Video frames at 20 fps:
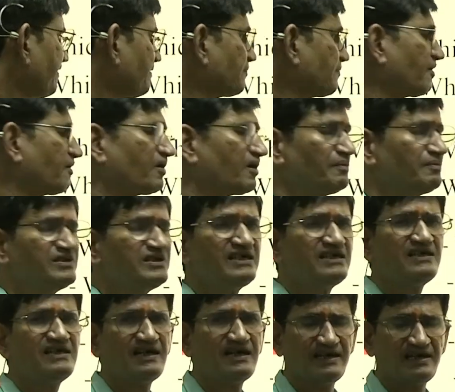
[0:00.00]
problems is
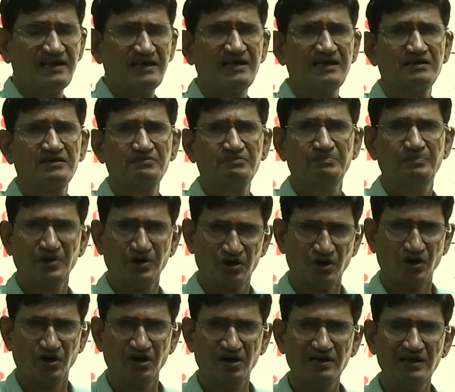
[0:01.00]
increased,
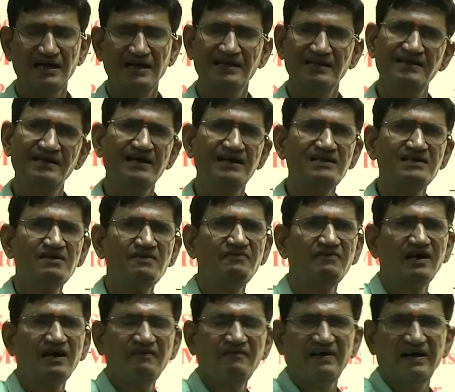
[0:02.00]
because there is a
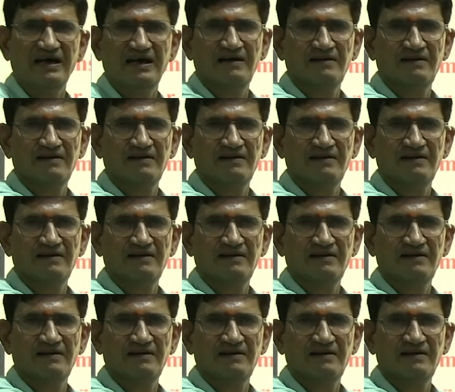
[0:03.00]
one way